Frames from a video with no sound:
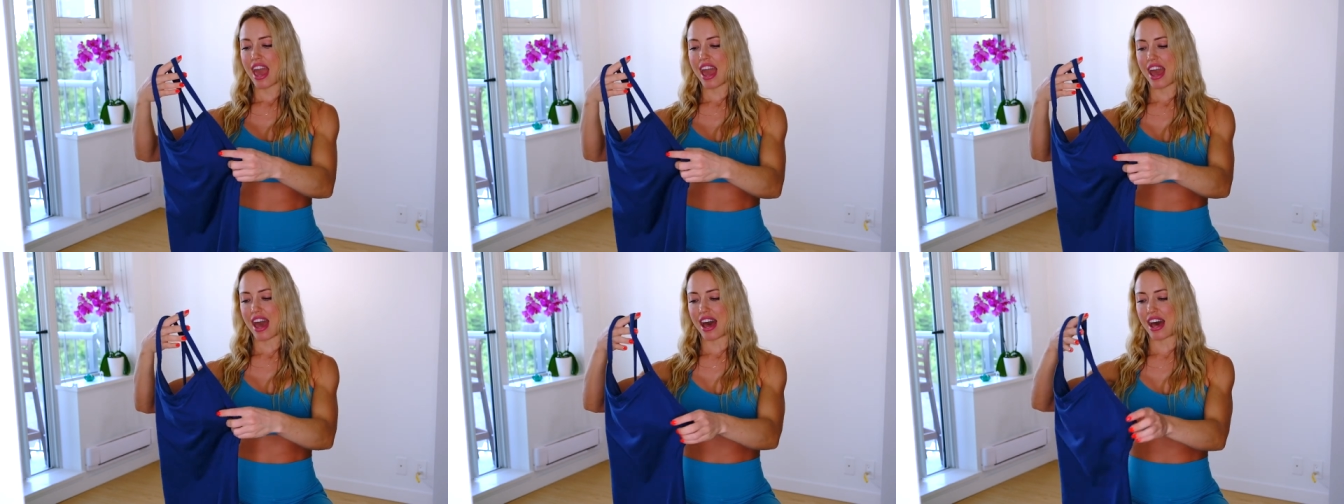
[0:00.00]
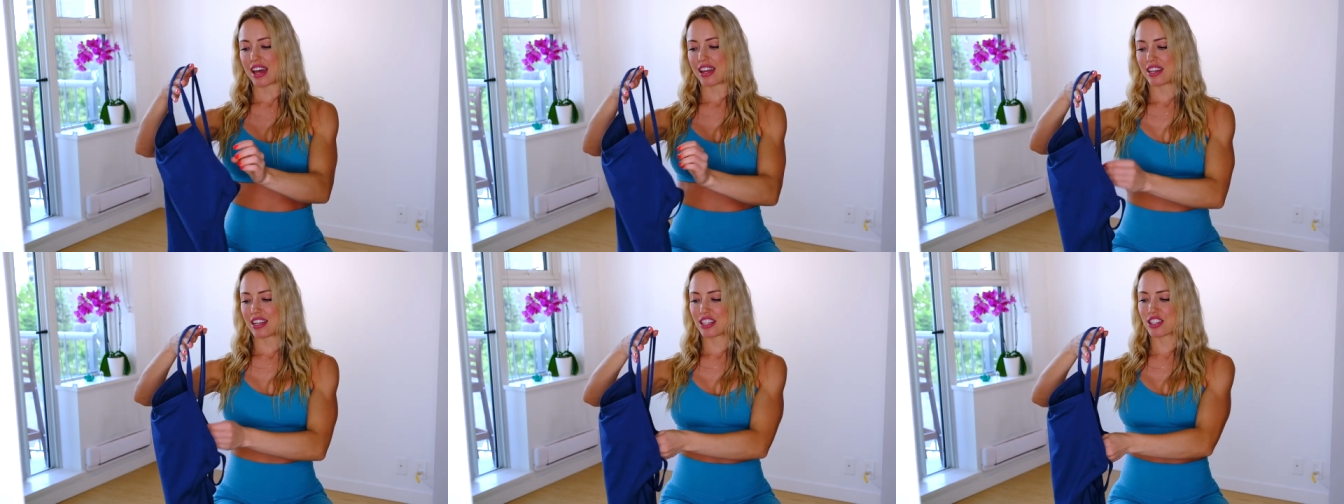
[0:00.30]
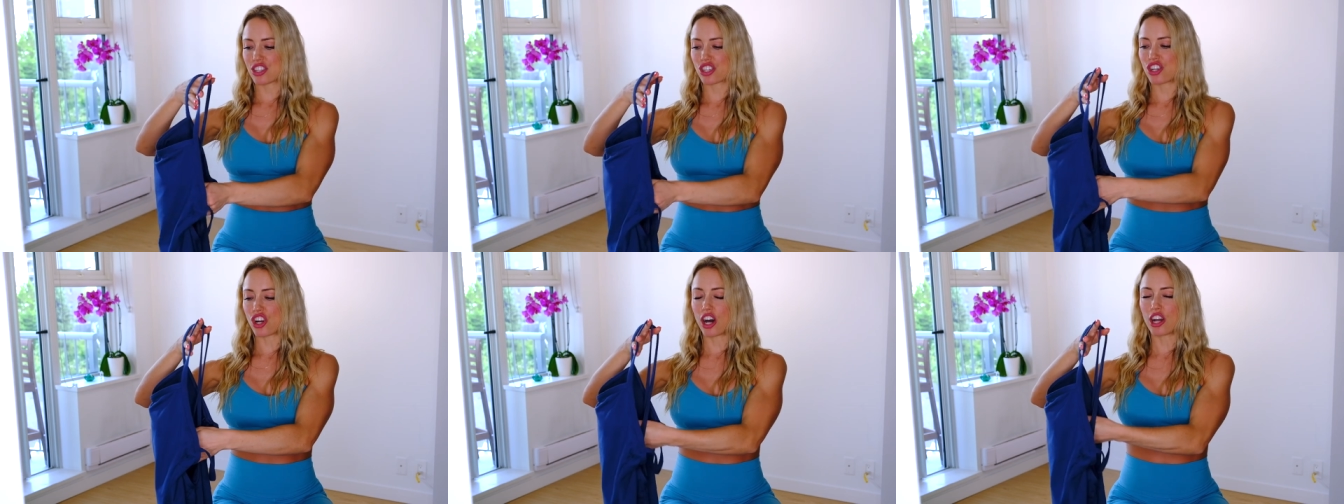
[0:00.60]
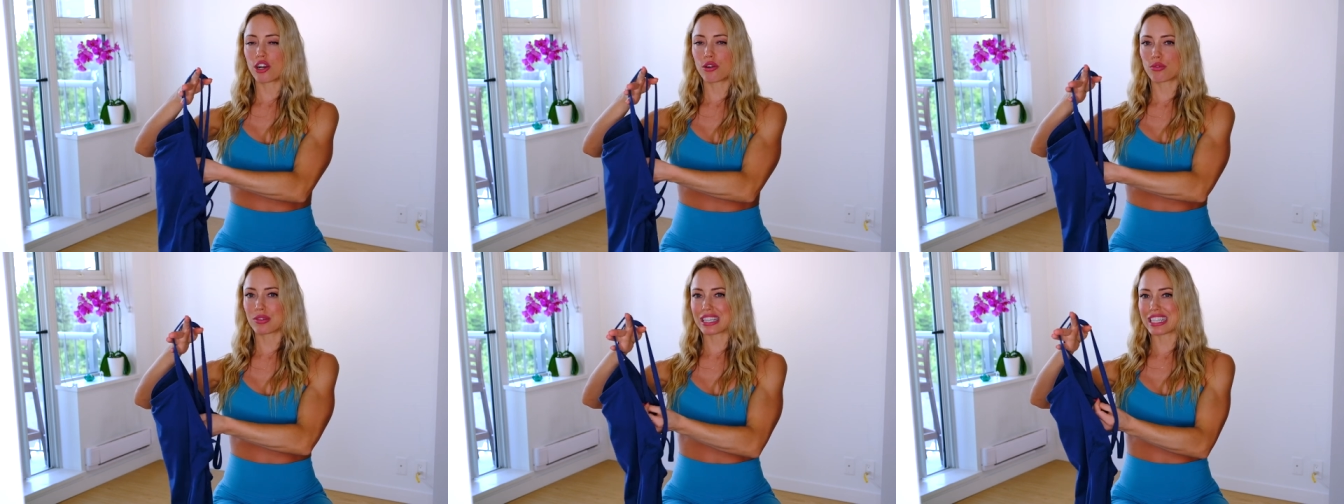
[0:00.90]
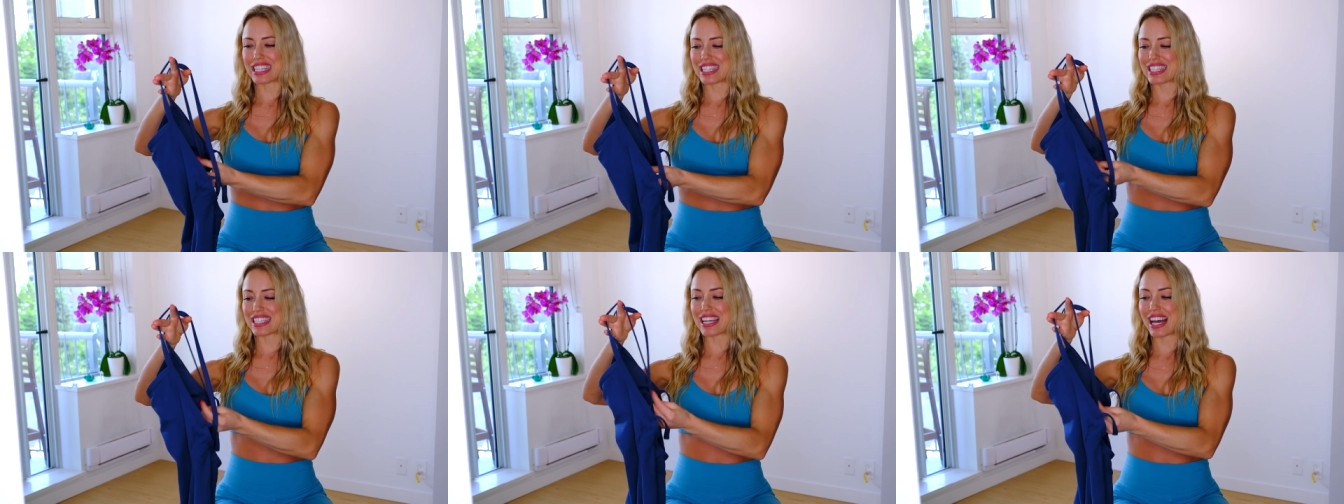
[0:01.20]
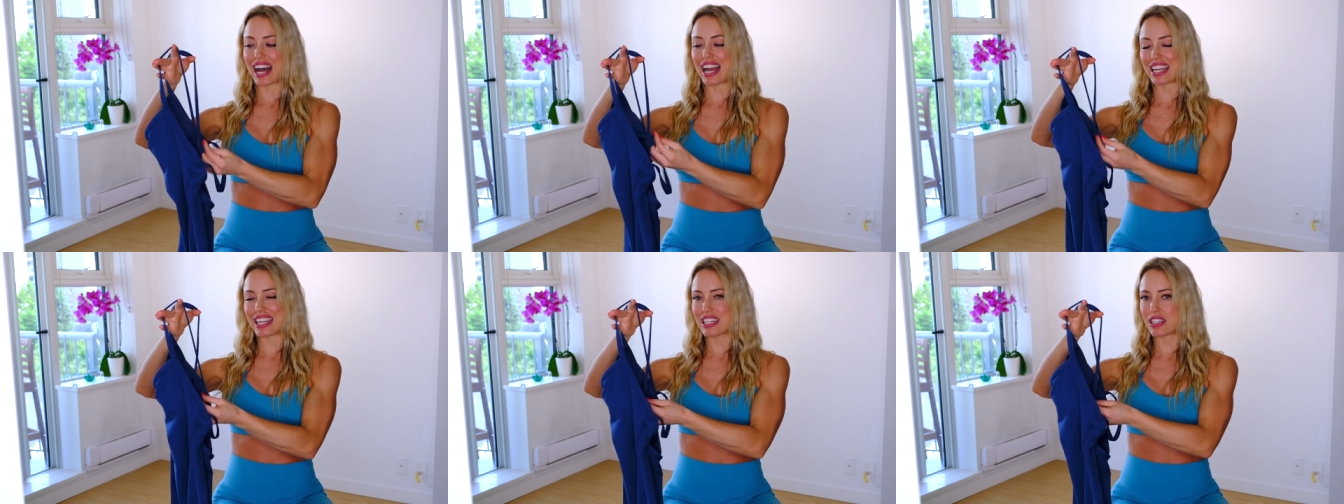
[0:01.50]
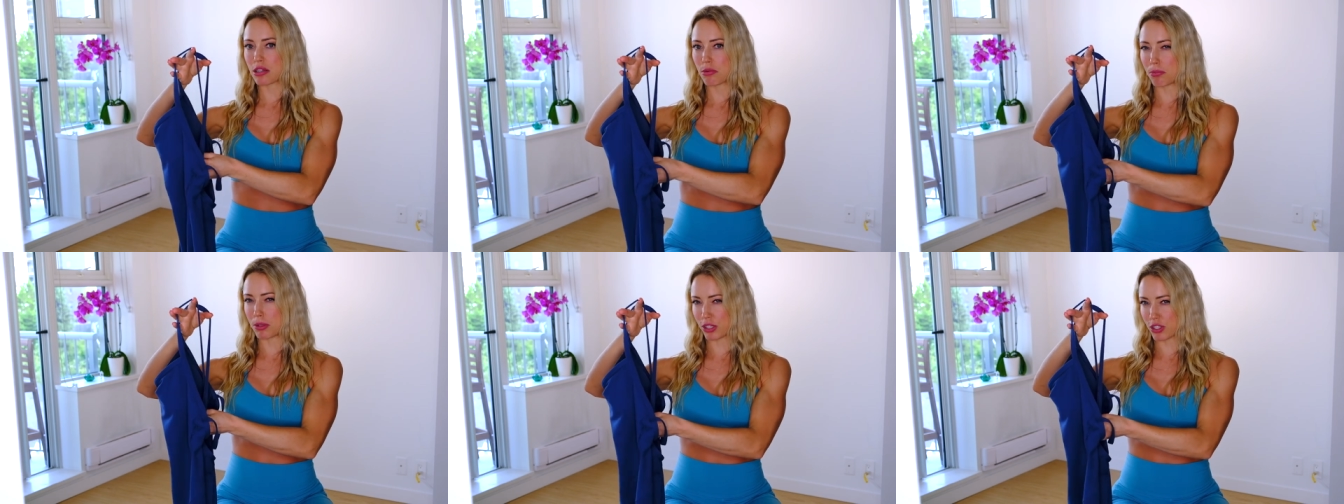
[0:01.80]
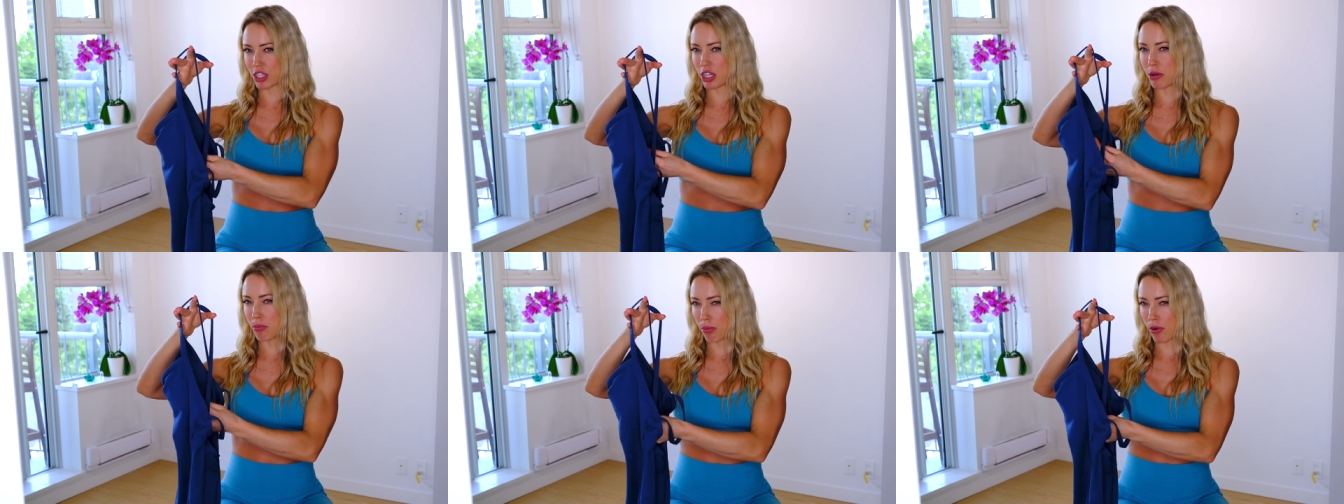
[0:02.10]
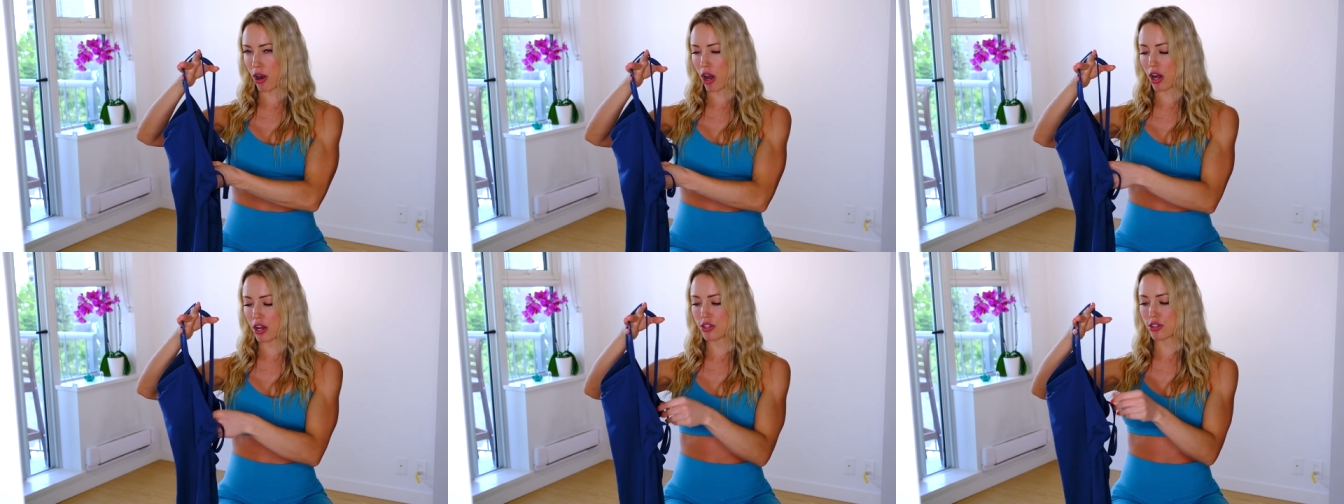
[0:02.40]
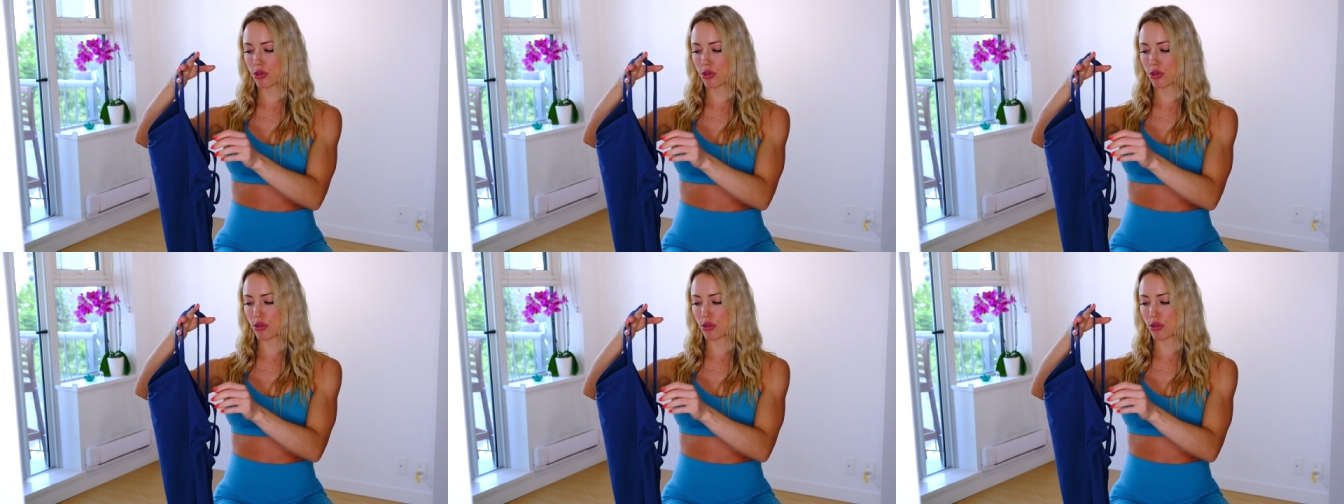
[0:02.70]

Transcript: and it's not a really tight built in bra.